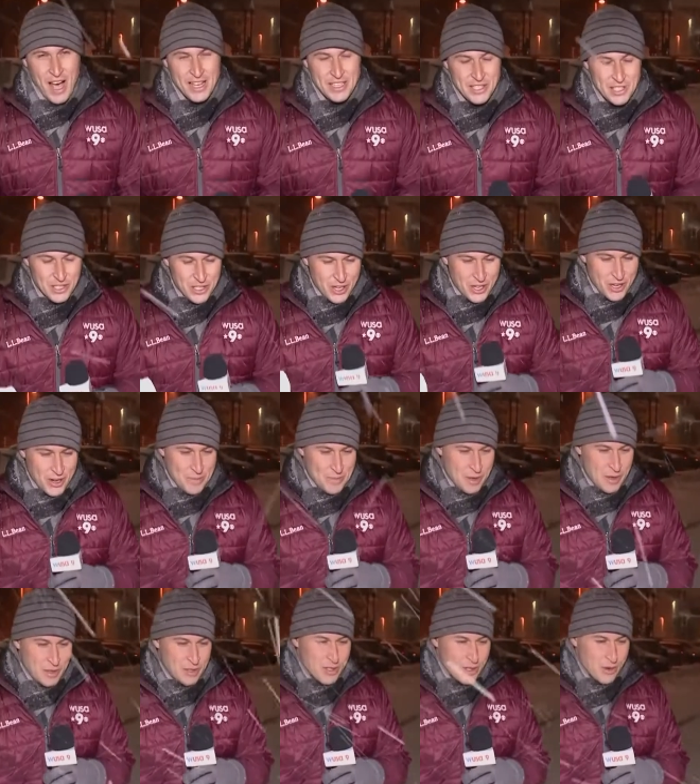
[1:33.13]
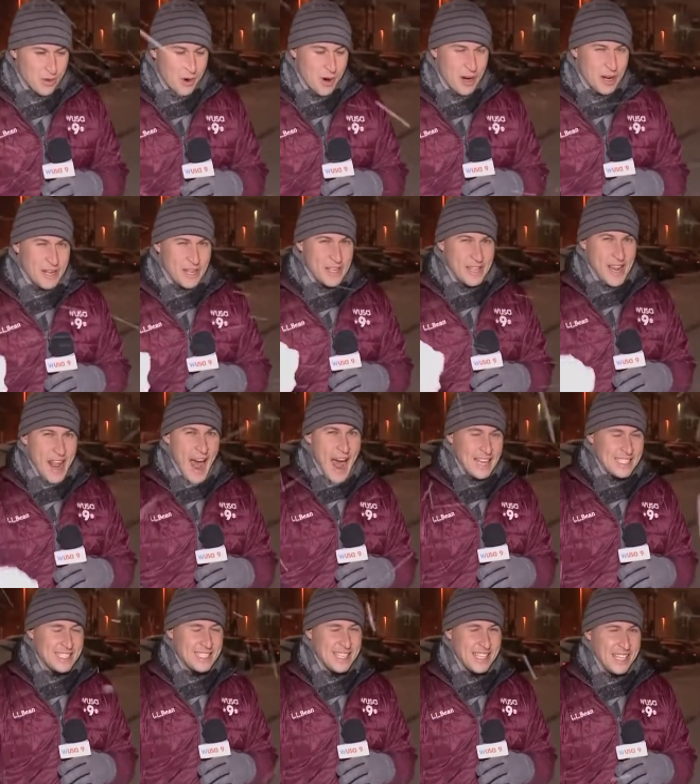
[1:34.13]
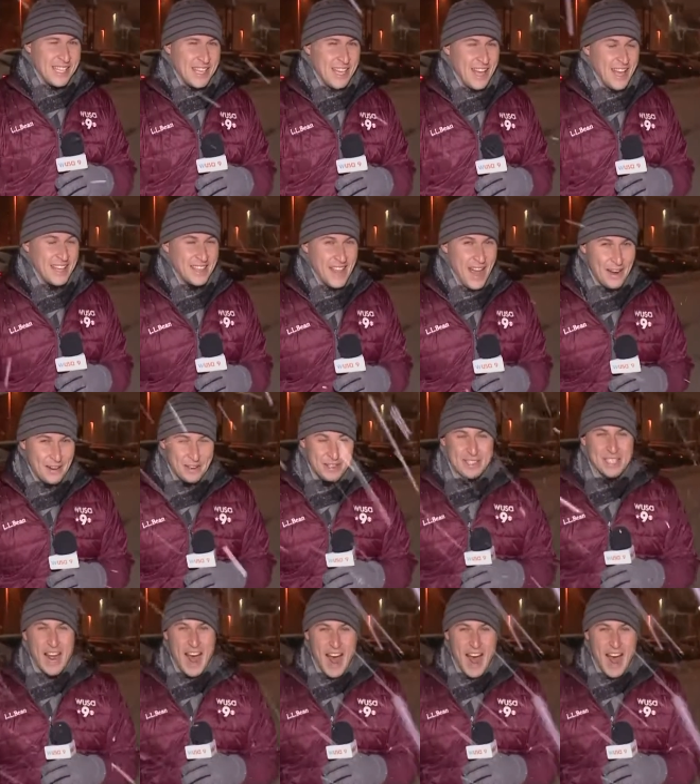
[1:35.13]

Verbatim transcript: I just heard him use the word nasty, and that was an